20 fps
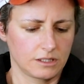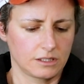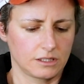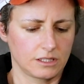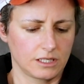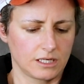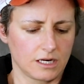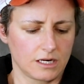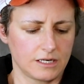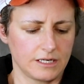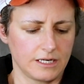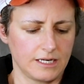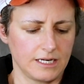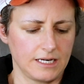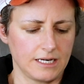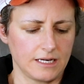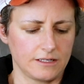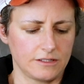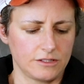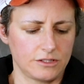click on it
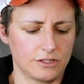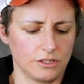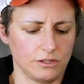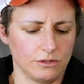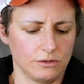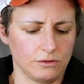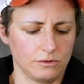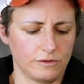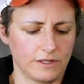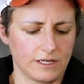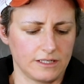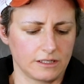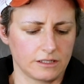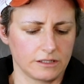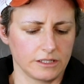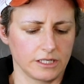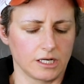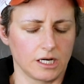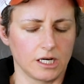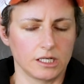again to then
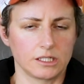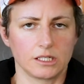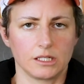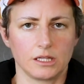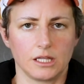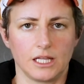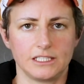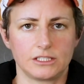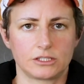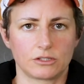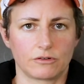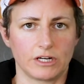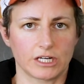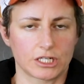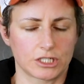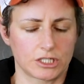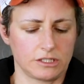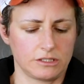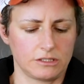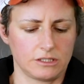click on light
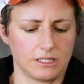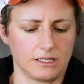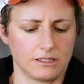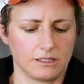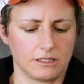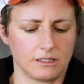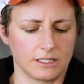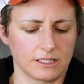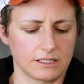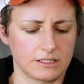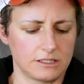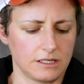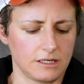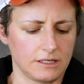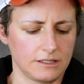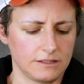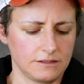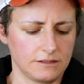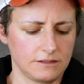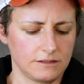direction and click
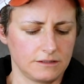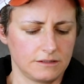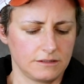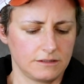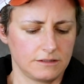done.